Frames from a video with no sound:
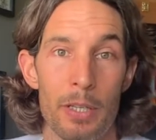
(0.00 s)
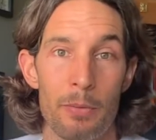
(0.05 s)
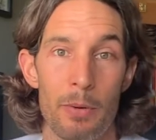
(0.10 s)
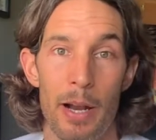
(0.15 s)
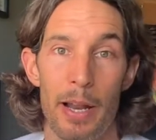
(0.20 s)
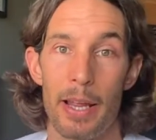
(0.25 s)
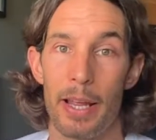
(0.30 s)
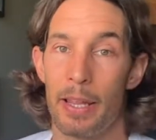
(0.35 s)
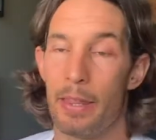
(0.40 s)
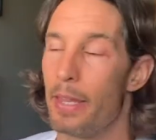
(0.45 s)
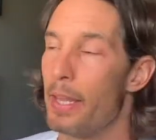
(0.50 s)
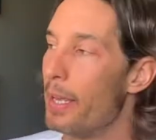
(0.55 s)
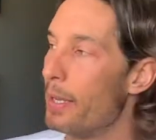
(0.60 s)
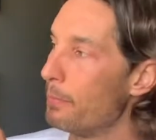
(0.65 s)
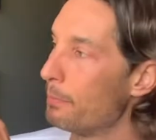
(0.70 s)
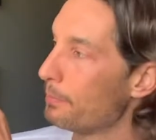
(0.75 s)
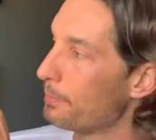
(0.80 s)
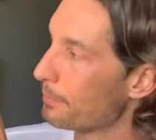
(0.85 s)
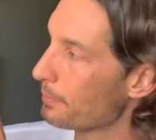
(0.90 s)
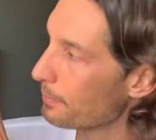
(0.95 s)
Right, and
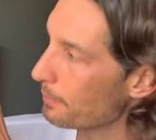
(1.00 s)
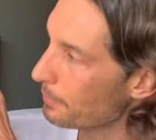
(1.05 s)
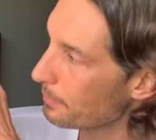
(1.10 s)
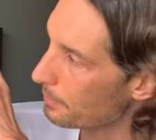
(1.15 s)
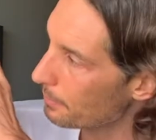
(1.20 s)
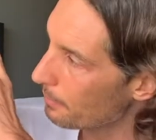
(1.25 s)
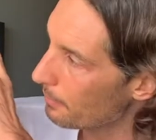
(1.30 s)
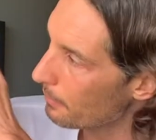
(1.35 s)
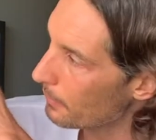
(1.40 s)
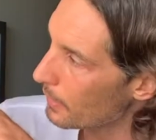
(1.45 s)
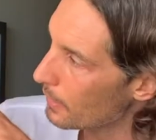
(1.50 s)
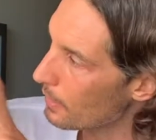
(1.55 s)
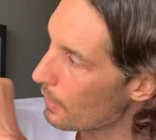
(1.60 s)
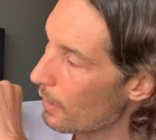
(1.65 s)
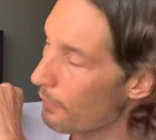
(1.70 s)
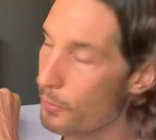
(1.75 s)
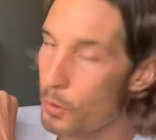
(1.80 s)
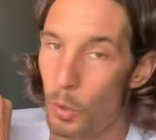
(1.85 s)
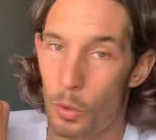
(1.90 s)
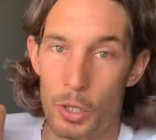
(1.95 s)
then,
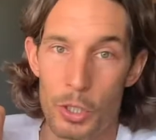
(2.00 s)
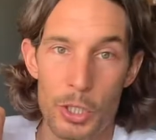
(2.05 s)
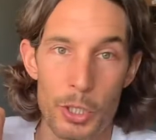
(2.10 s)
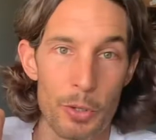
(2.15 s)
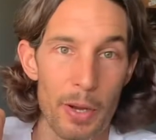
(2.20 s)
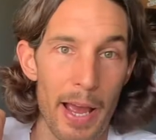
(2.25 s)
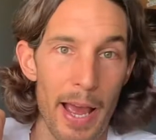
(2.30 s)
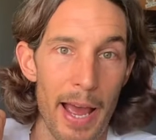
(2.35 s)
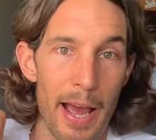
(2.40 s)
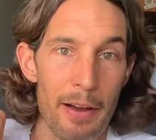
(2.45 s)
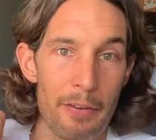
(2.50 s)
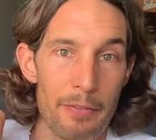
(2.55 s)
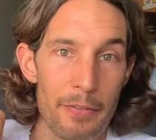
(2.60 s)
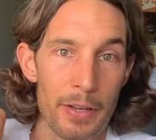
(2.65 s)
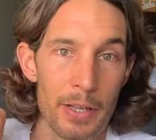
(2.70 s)
of course, you have,